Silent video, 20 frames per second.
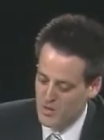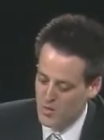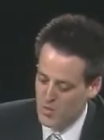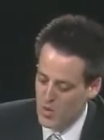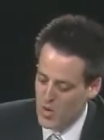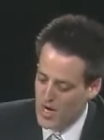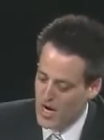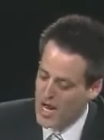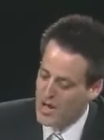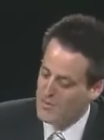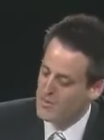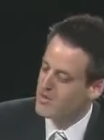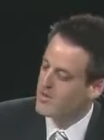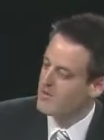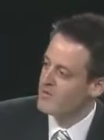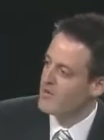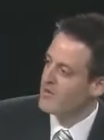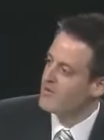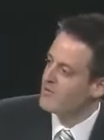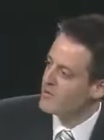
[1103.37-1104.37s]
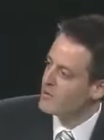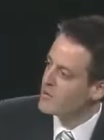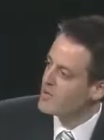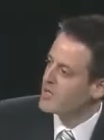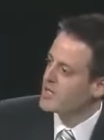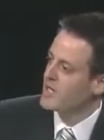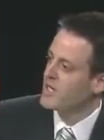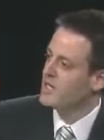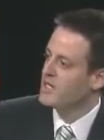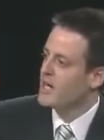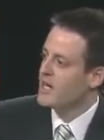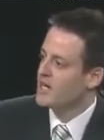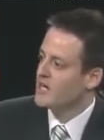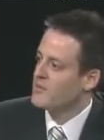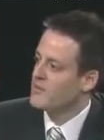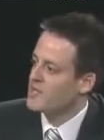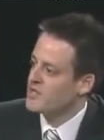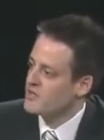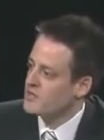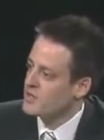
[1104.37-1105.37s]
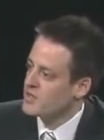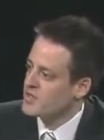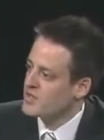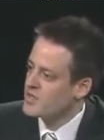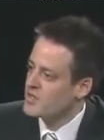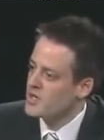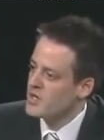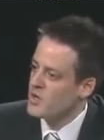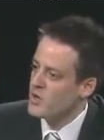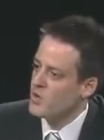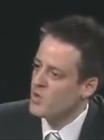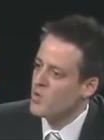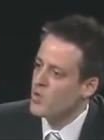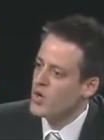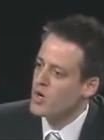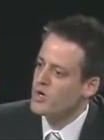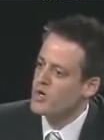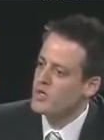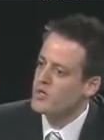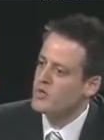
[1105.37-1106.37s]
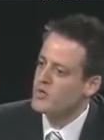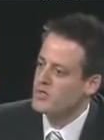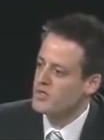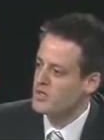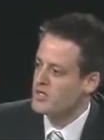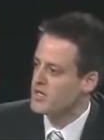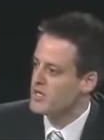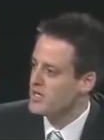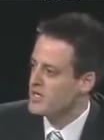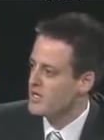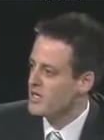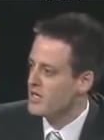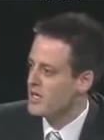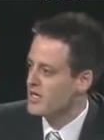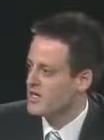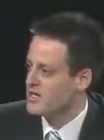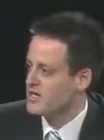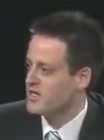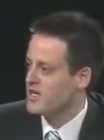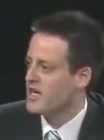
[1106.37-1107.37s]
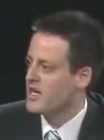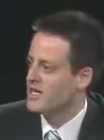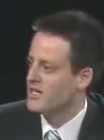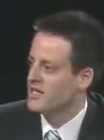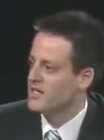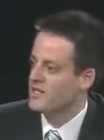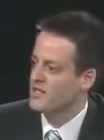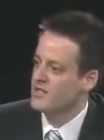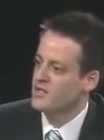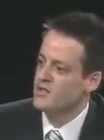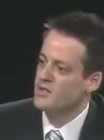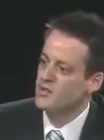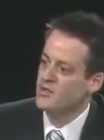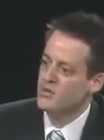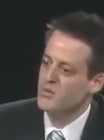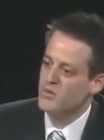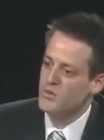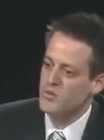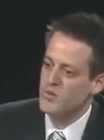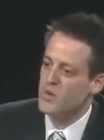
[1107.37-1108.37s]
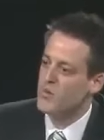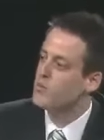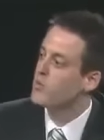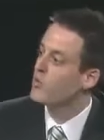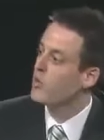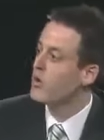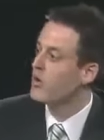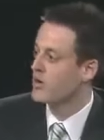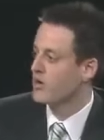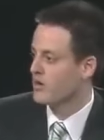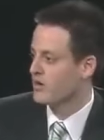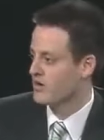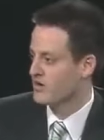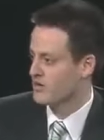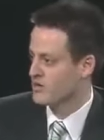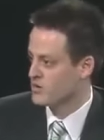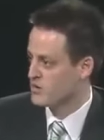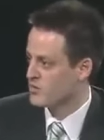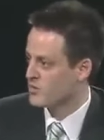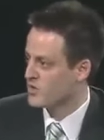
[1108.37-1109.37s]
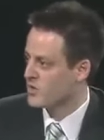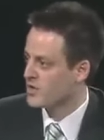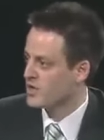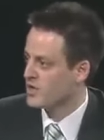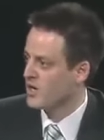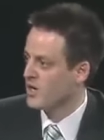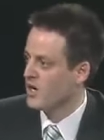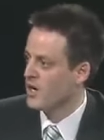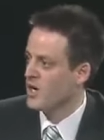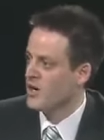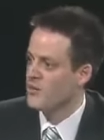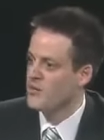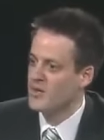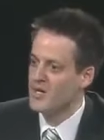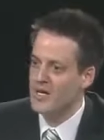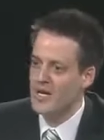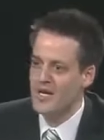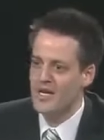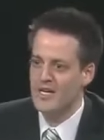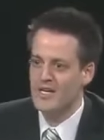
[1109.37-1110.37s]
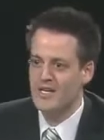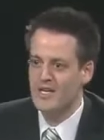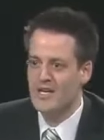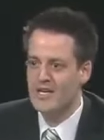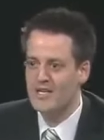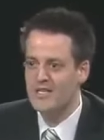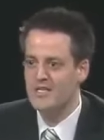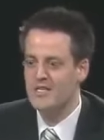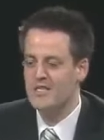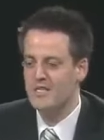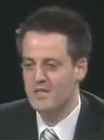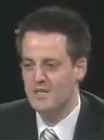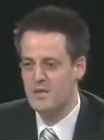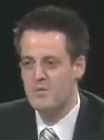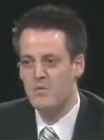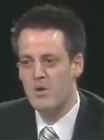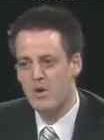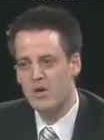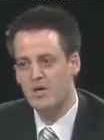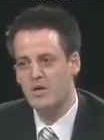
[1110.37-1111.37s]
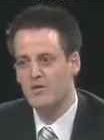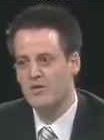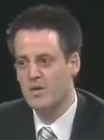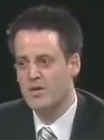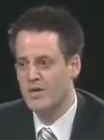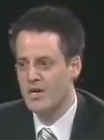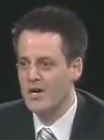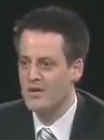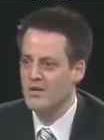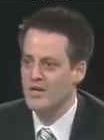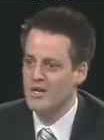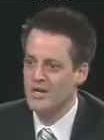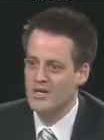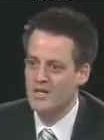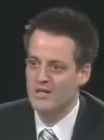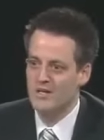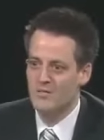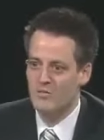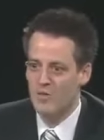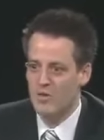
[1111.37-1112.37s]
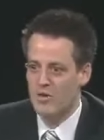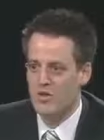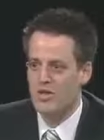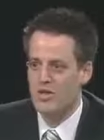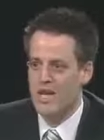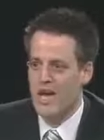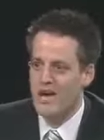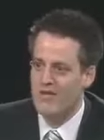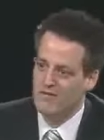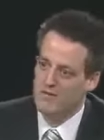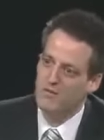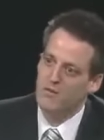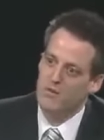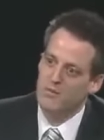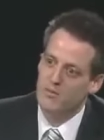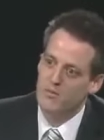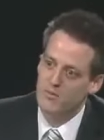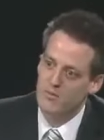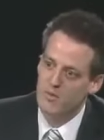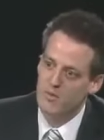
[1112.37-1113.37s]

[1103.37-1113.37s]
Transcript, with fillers: what happened in, food fooding and documentaries. Where do you see us getting to the broader consumer? Um, is the, the market right now, Kate, more the affluent